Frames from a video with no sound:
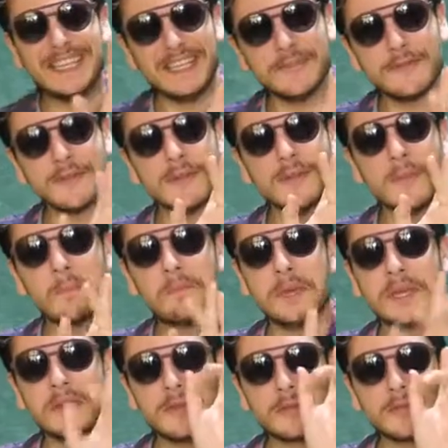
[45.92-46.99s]
even
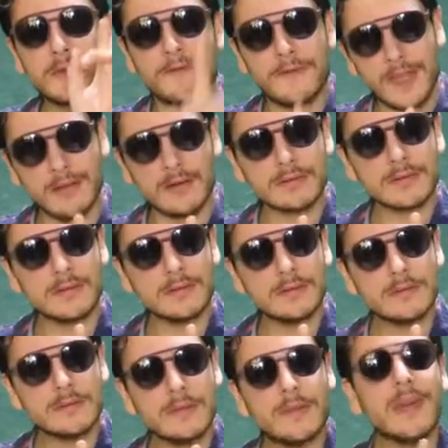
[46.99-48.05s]
been revealed
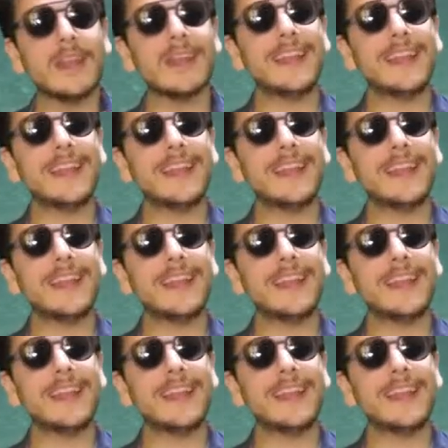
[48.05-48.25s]
that